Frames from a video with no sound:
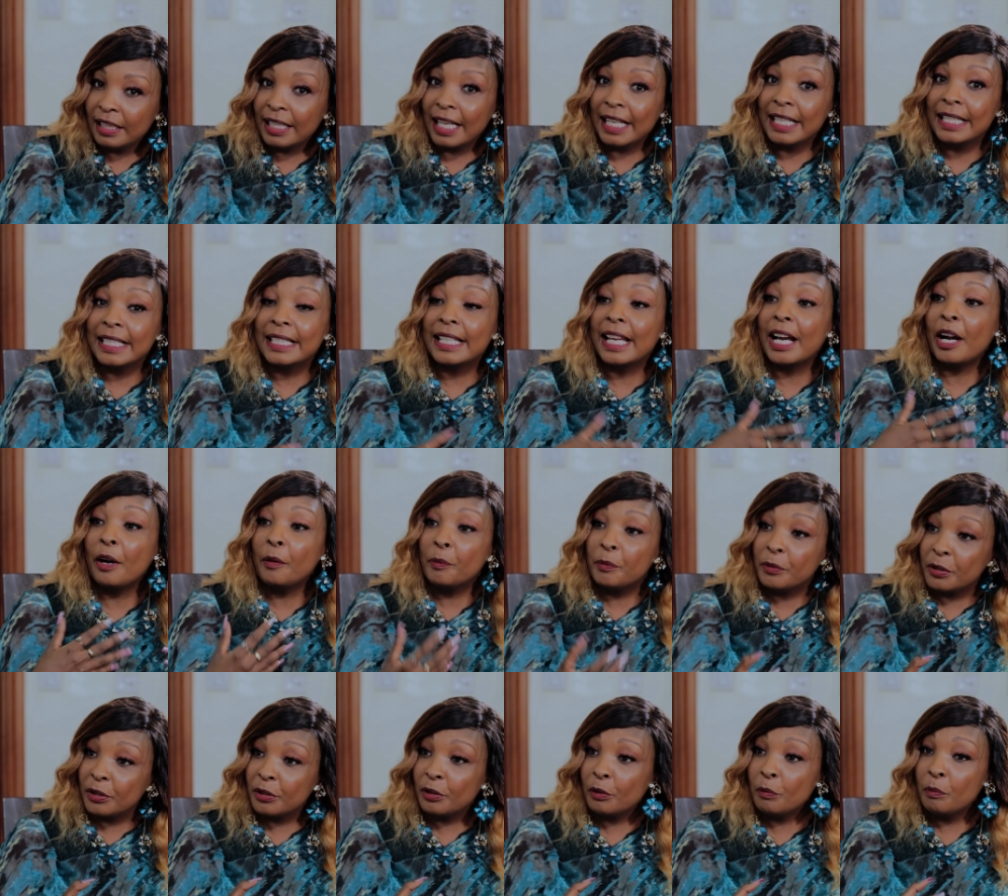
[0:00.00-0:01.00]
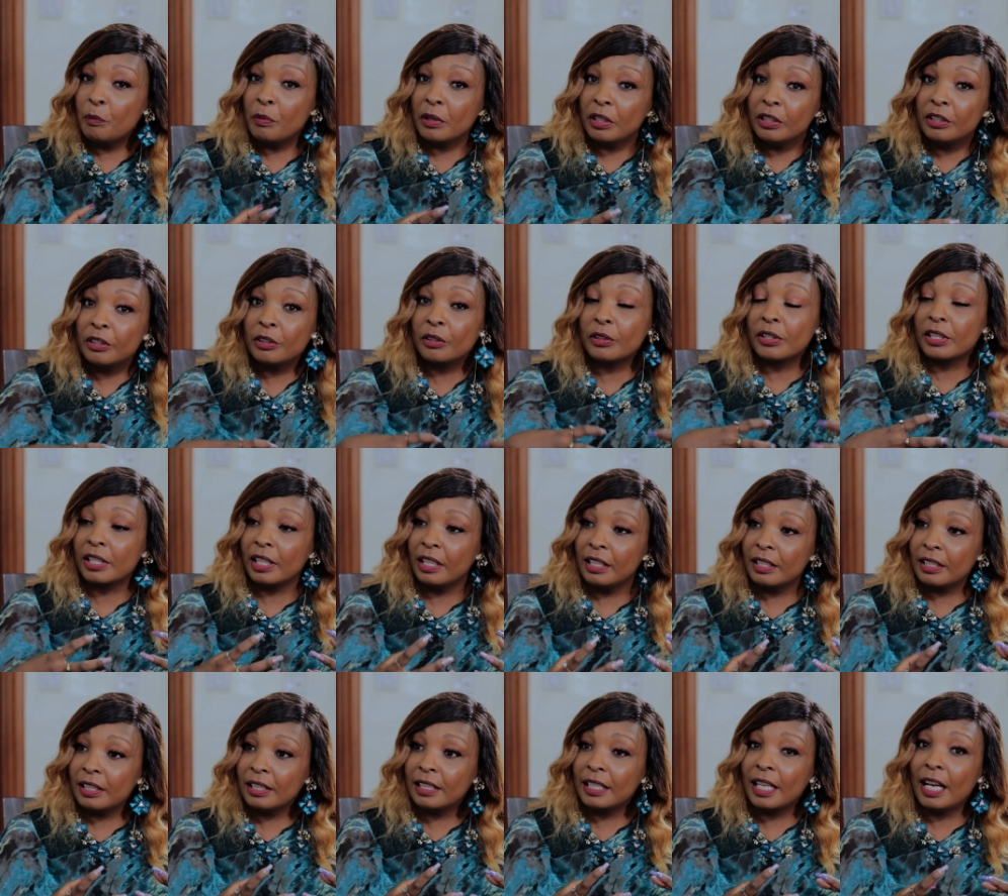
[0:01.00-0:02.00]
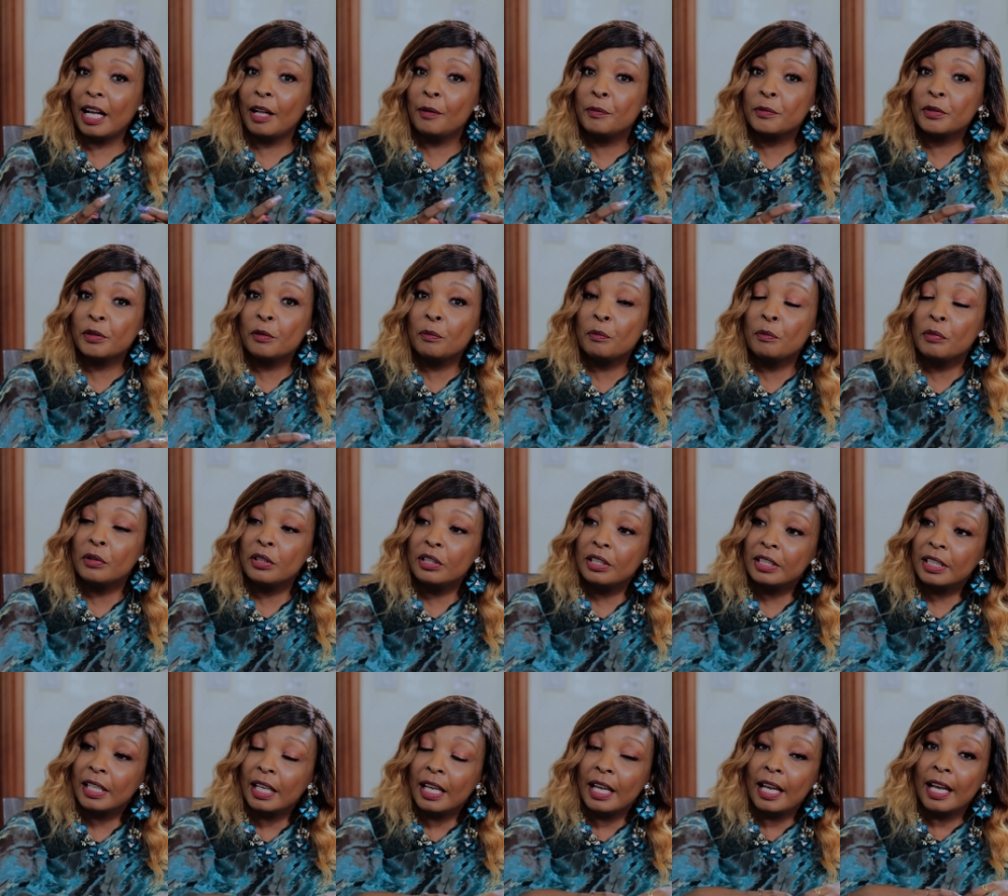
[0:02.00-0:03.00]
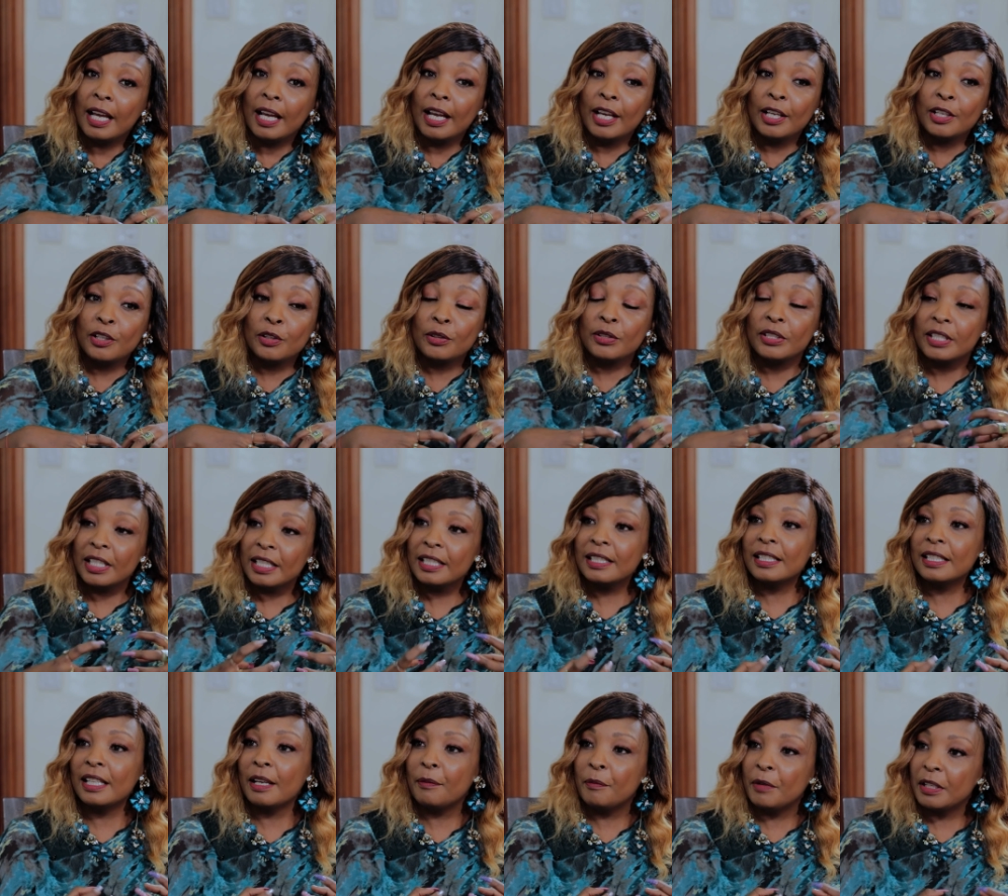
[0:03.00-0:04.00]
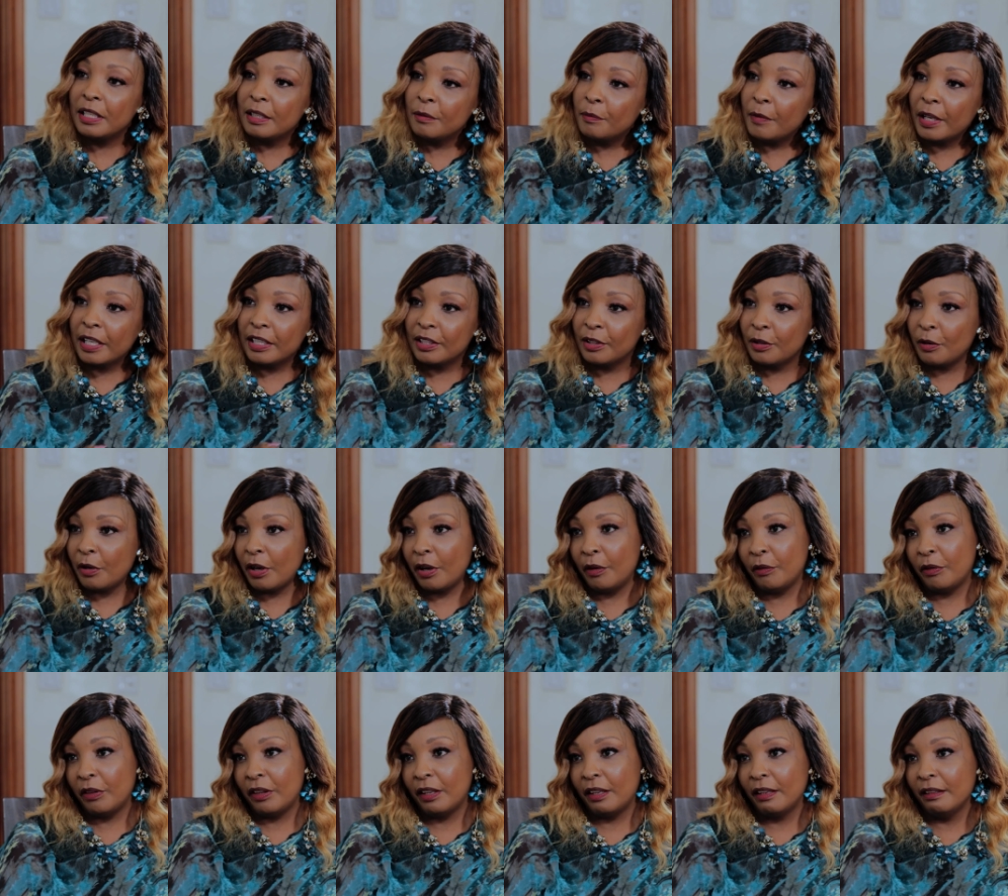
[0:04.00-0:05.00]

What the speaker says: then it helps you build your cells, it helps you build your system, and it makes you healthy.